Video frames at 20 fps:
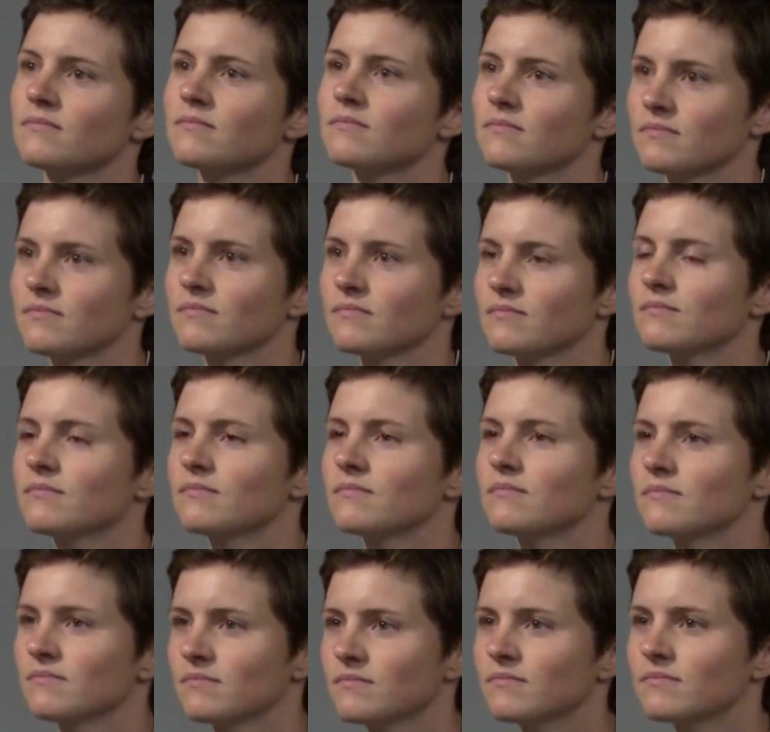How, do, how
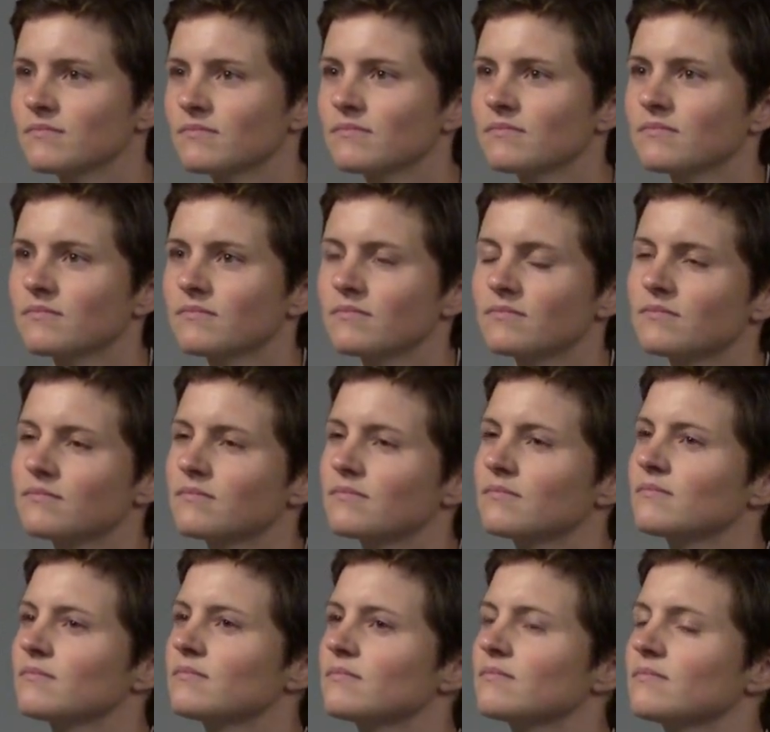is that in context
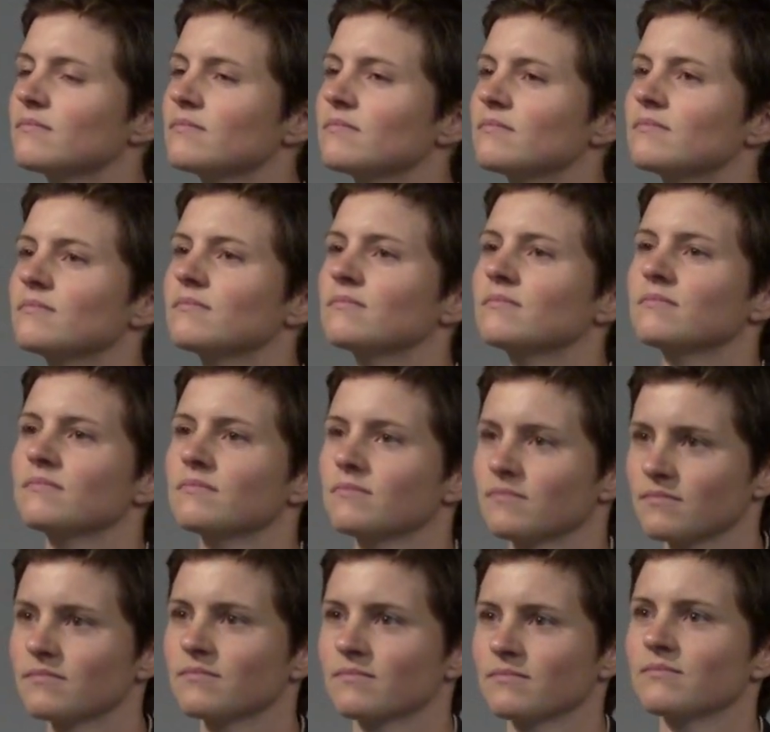for energy?
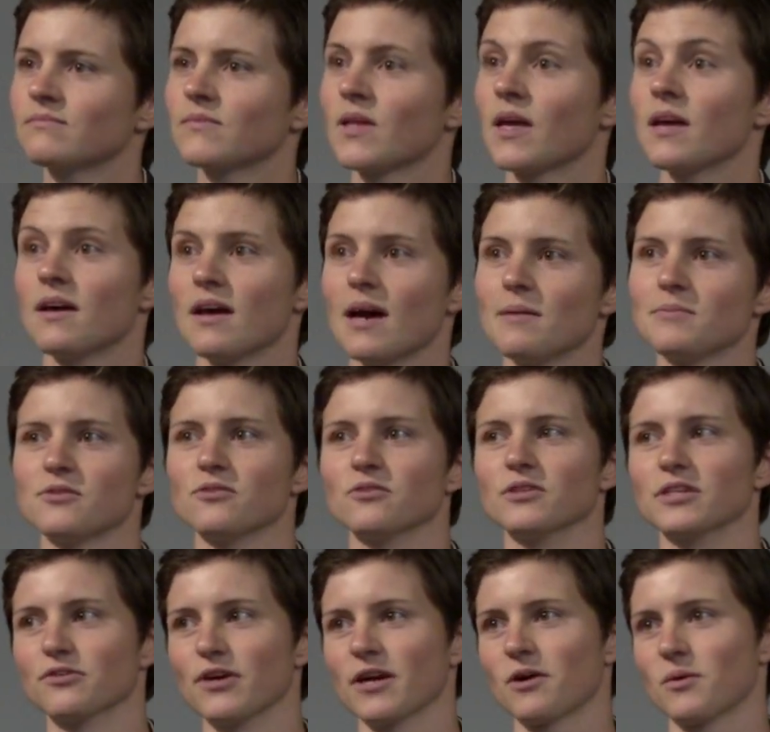
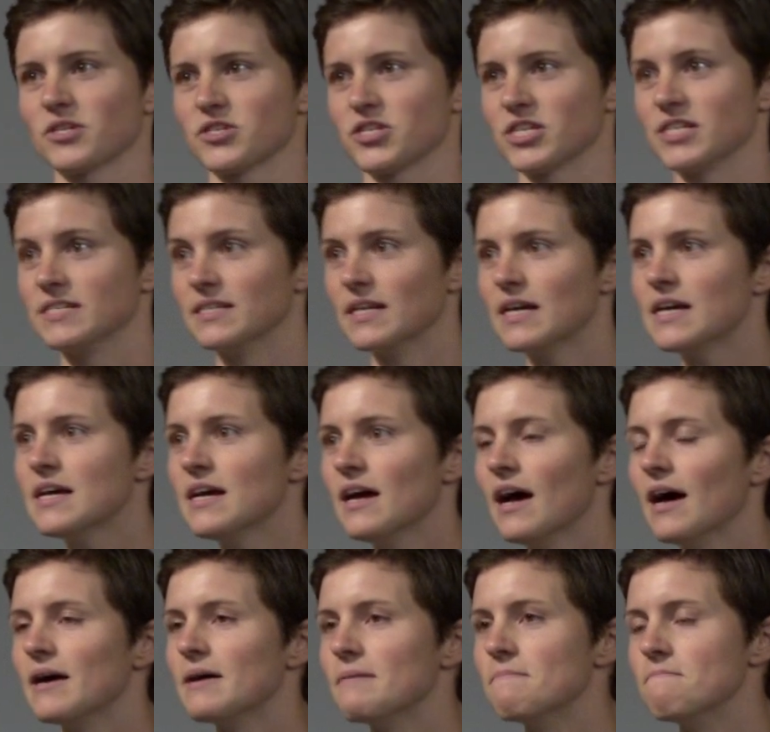Absolutely, great question.
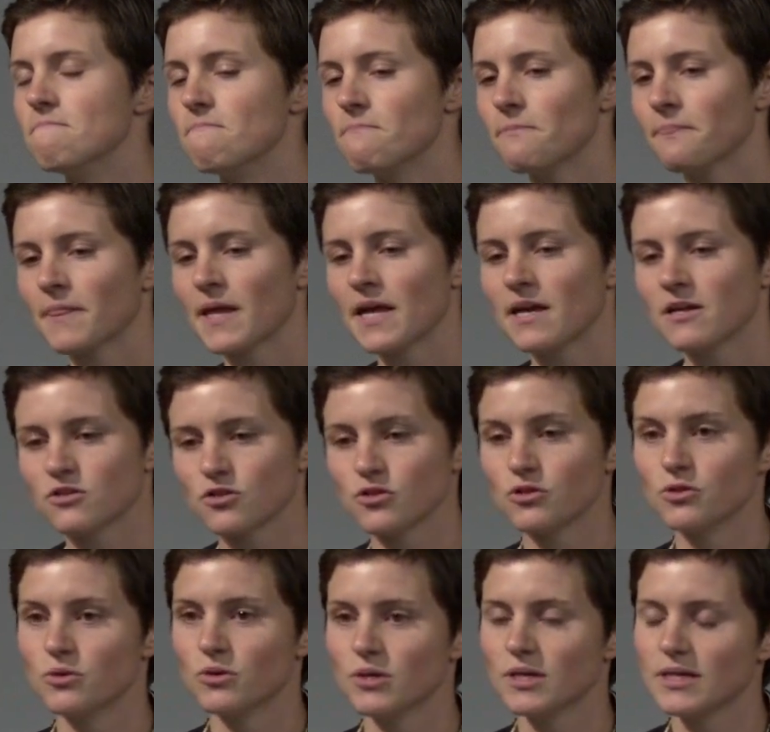Um,
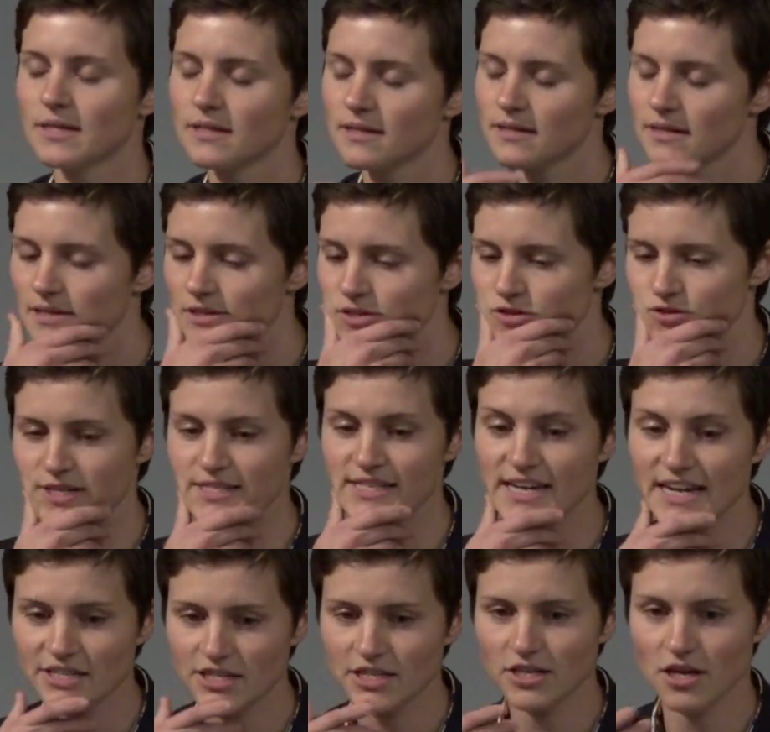so
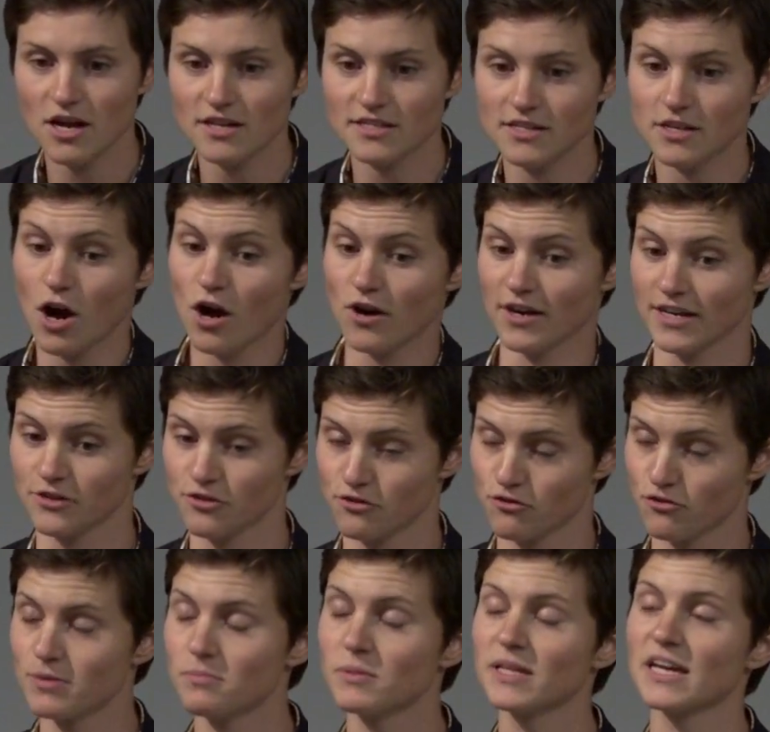transaction costs are
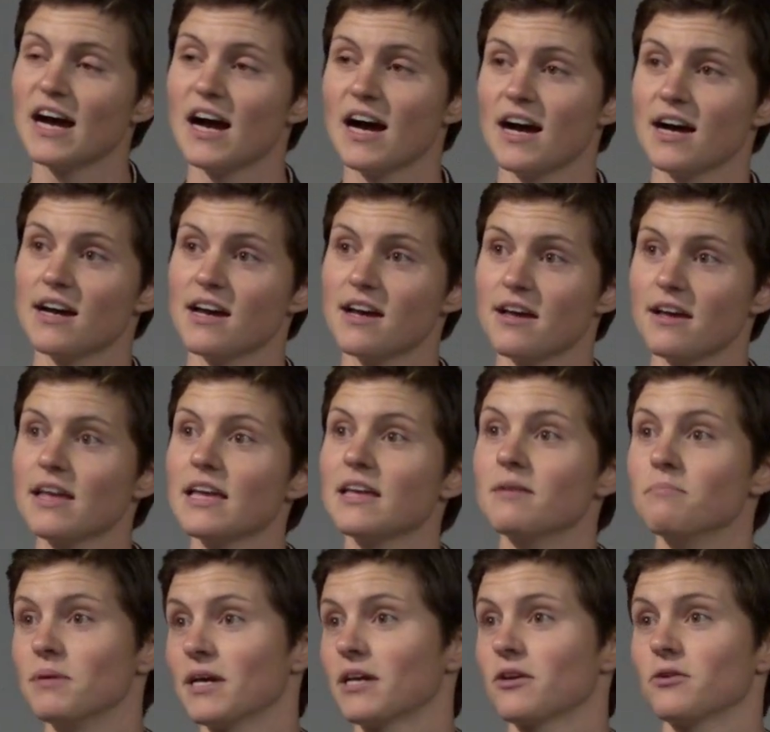extremely high
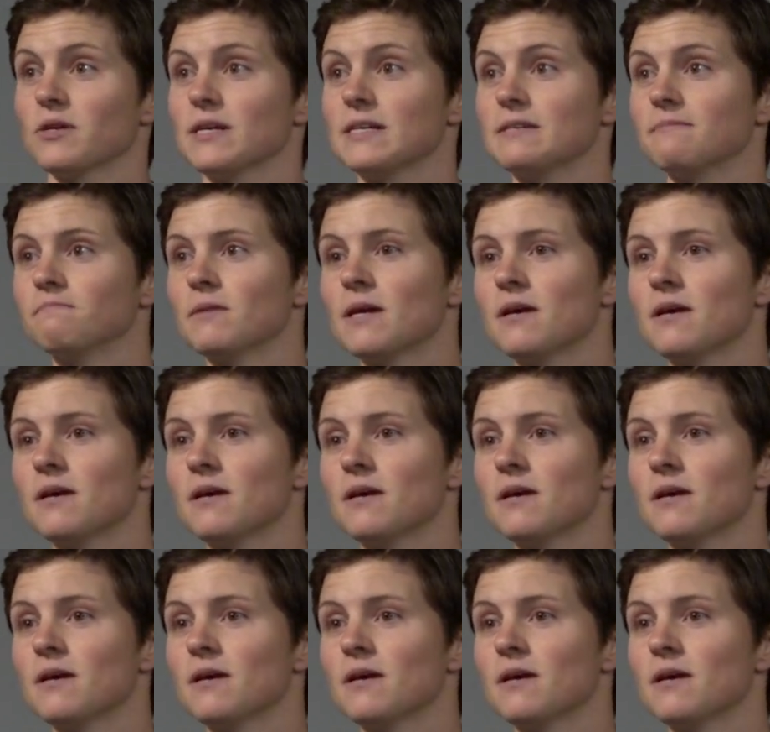in Bitcoin.